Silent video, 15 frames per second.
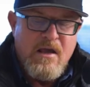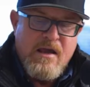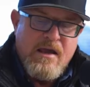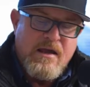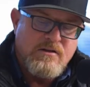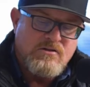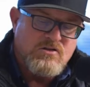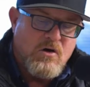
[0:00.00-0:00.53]

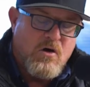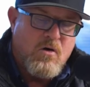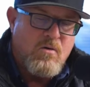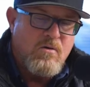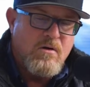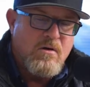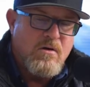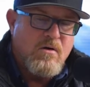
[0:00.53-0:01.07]
And
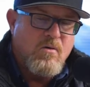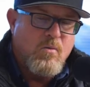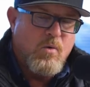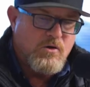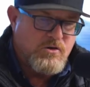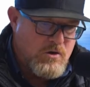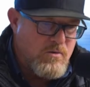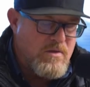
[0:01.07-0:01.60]
so
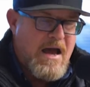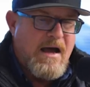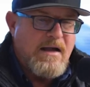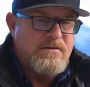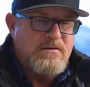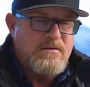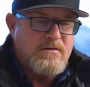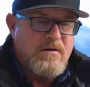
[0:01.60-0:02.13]
we'll do
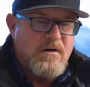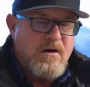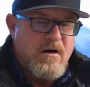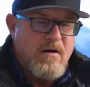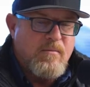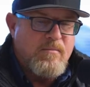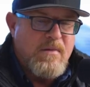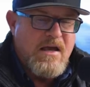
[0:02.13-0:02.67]
that.
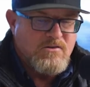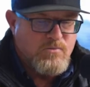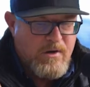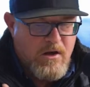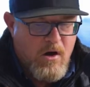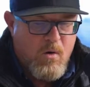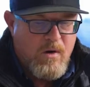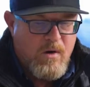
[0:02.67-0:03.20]
As
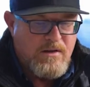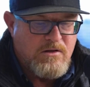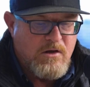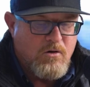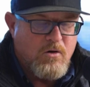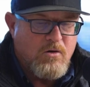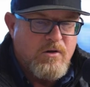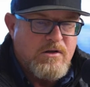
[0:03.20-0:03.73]
we go into
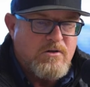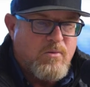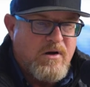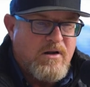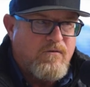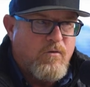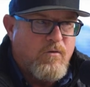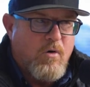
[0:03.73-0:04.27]
early
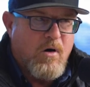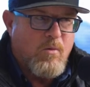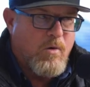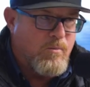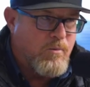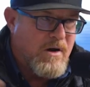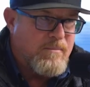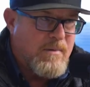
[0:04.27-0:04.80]
24,
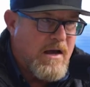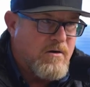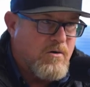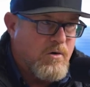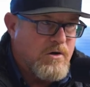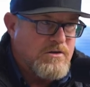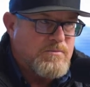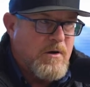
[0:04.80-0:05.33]
we'll bring back
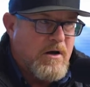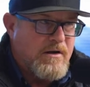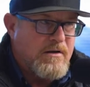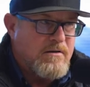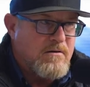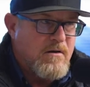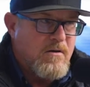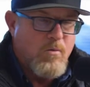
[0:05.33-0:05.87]

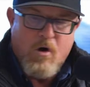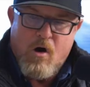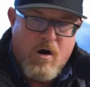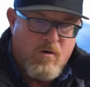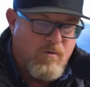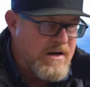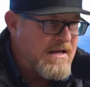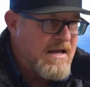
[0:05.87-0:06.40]
correspondent. We're
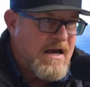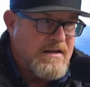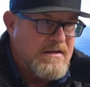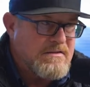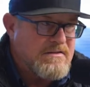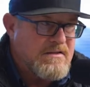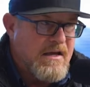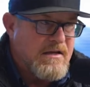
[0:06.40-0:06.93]
already
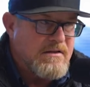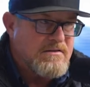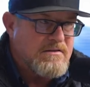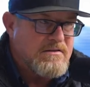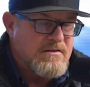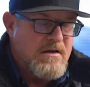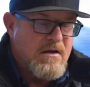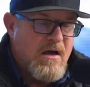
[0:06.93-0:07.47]
adding
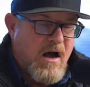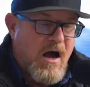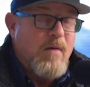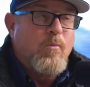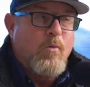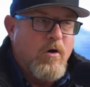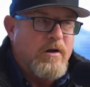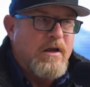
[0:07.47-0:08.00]
states.
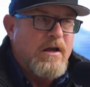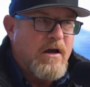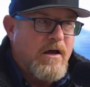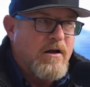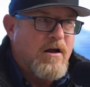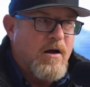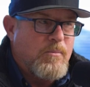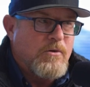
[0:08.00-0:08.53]
I'm working on
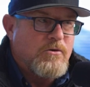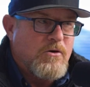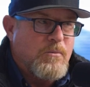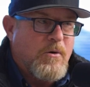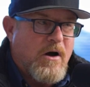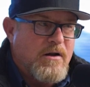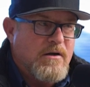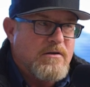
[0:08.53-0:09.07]
a couple new
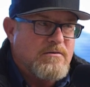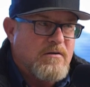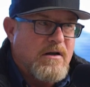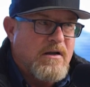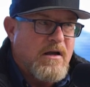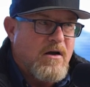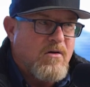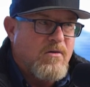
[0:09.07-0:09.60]
products right
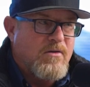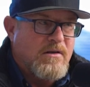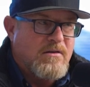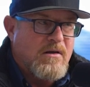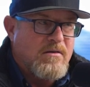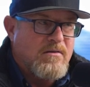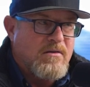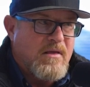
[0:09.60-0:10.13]
now
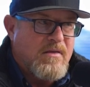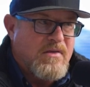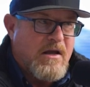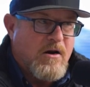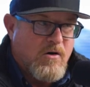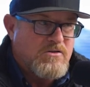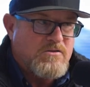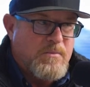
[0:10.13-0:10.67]
that
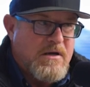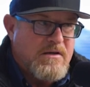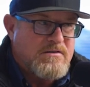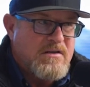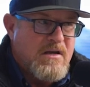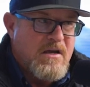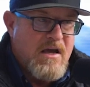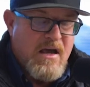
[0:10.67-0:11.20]
our
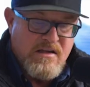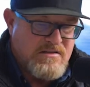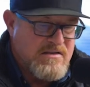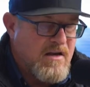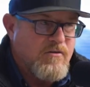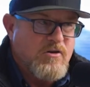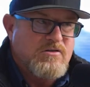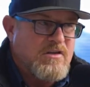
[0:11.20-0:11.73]
space has
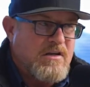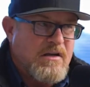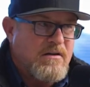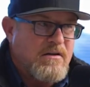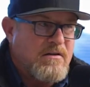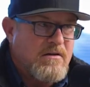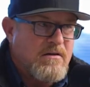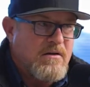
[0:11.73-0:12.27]
never seen.